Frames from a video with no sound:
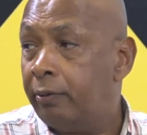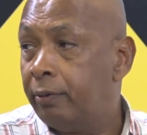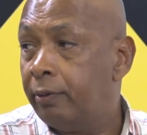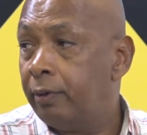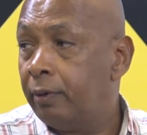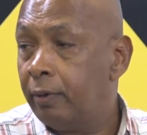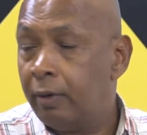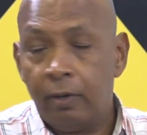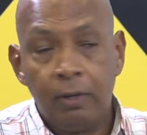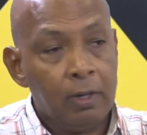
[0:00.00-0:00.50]

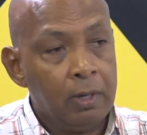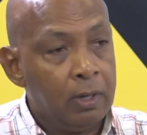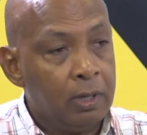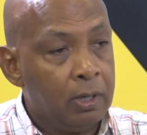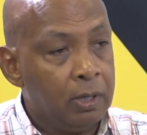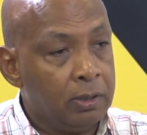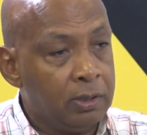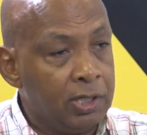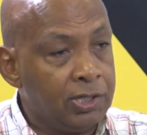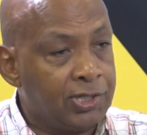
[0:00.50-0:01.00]
Right, right.
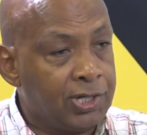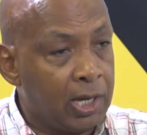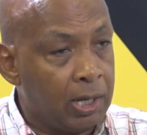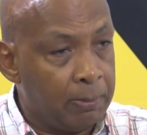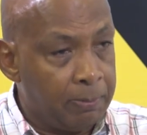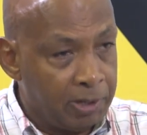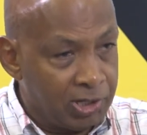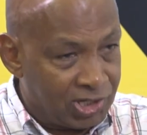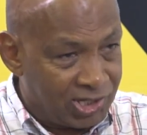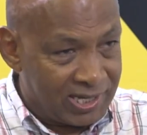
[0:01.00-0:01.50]
This
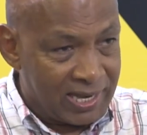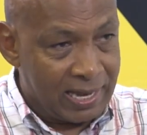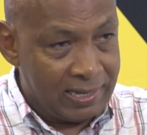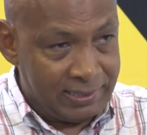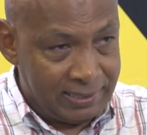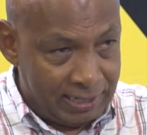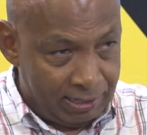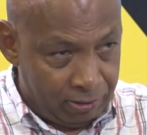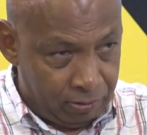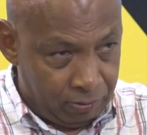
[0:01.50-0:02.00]
gentleman sat down.